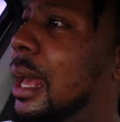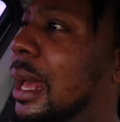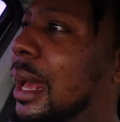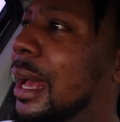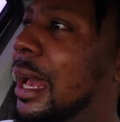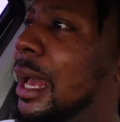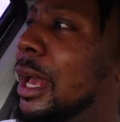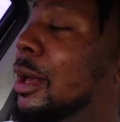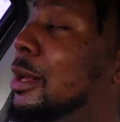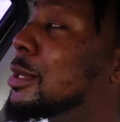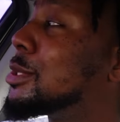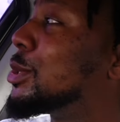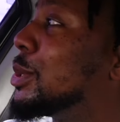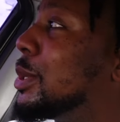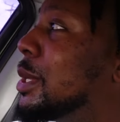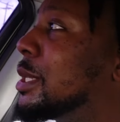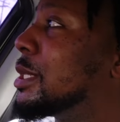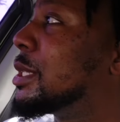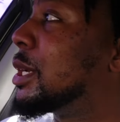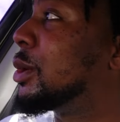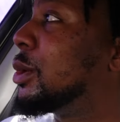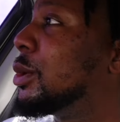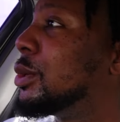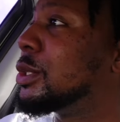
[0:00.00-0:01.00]
I also need
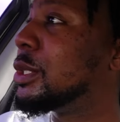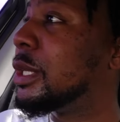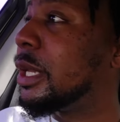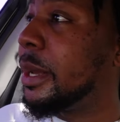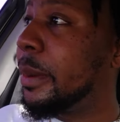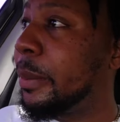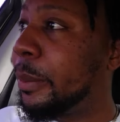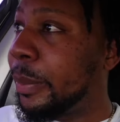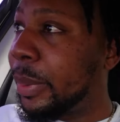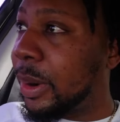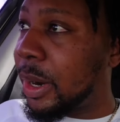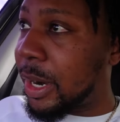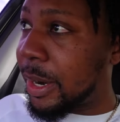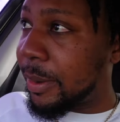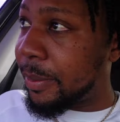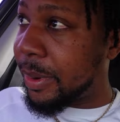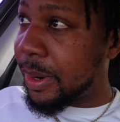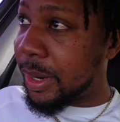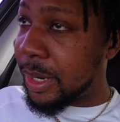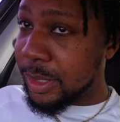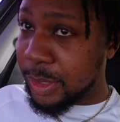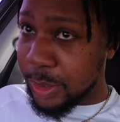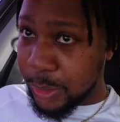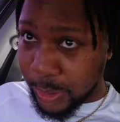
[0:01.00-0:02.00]
to go to the
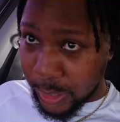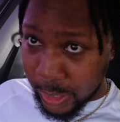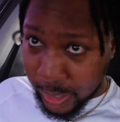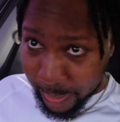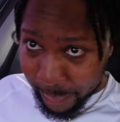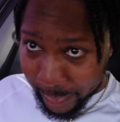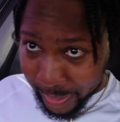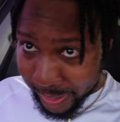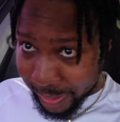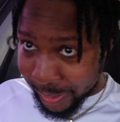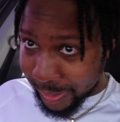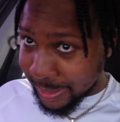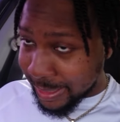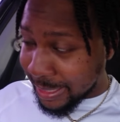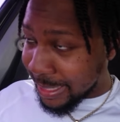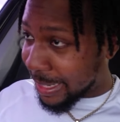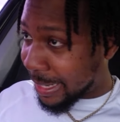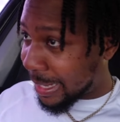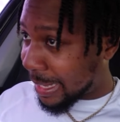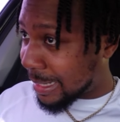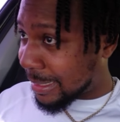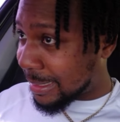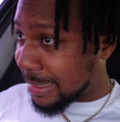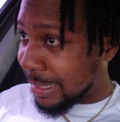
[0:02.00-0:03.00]
barber. So I got my hair done
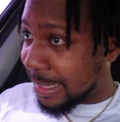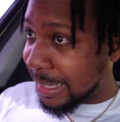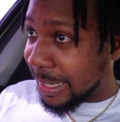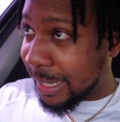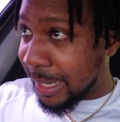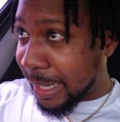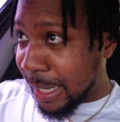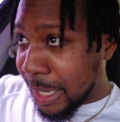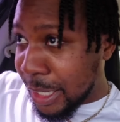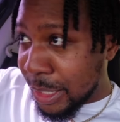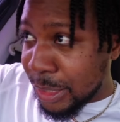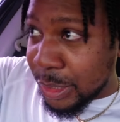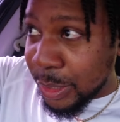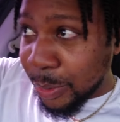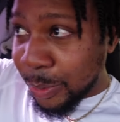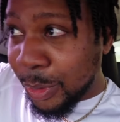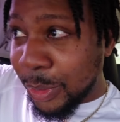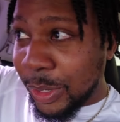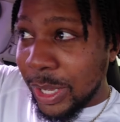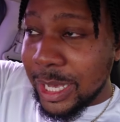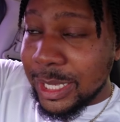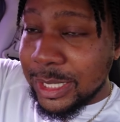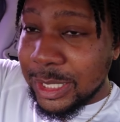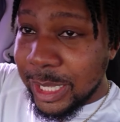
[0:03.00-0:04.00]
yesterday. So
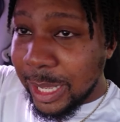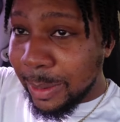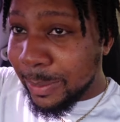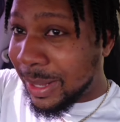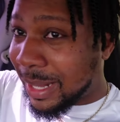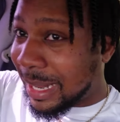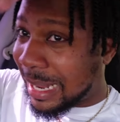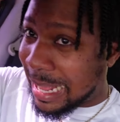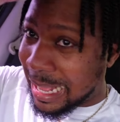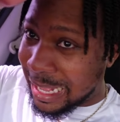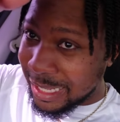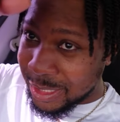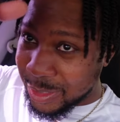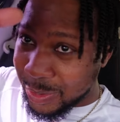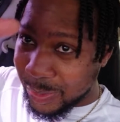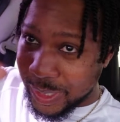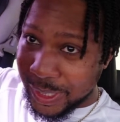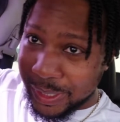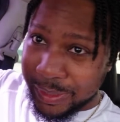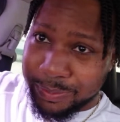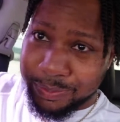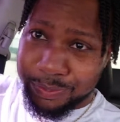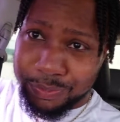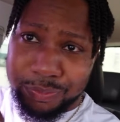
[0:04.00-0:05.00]
you guys saw me last
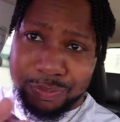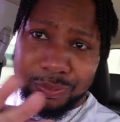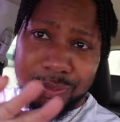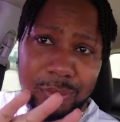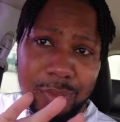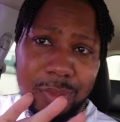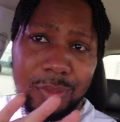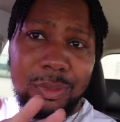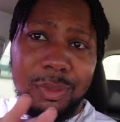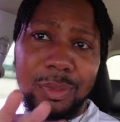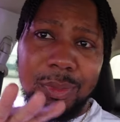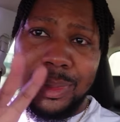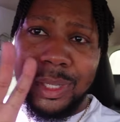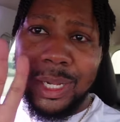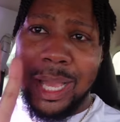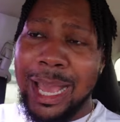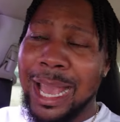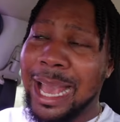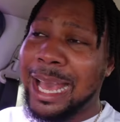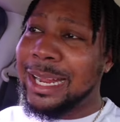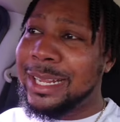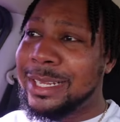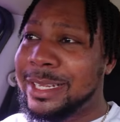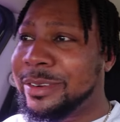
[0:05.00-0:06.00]
week, I
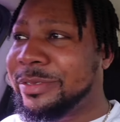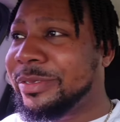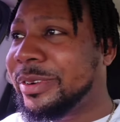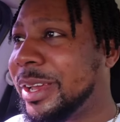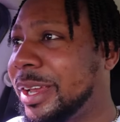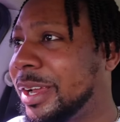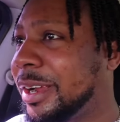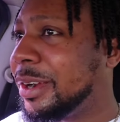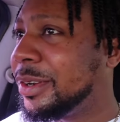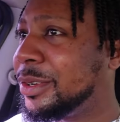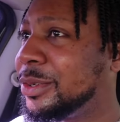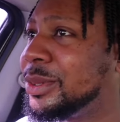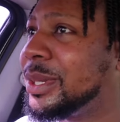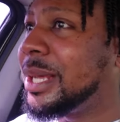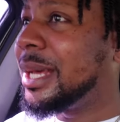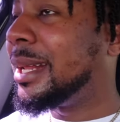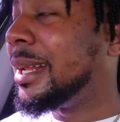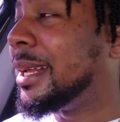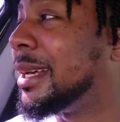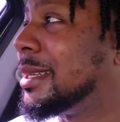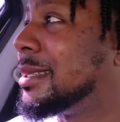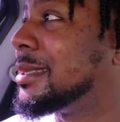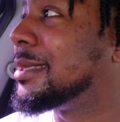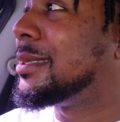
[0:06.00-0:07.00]
had a different hairdo than
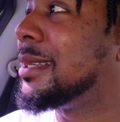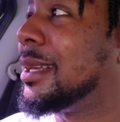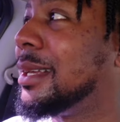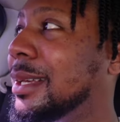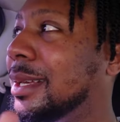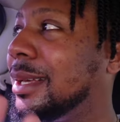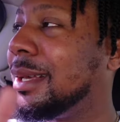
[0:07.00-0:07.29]
this.